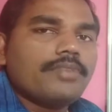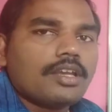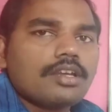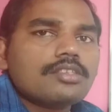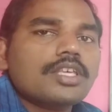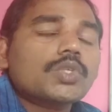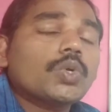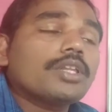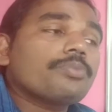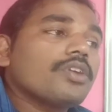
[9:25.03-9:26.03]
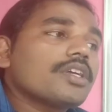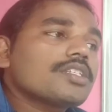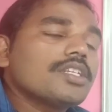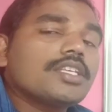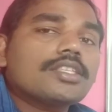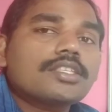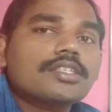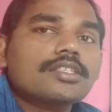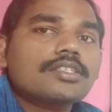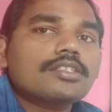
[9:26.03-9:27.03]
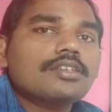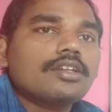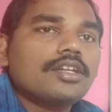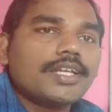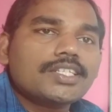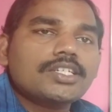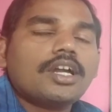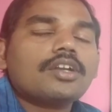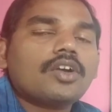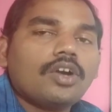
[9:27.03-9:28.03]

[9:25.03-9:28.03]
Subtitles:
because sexual reproduction does not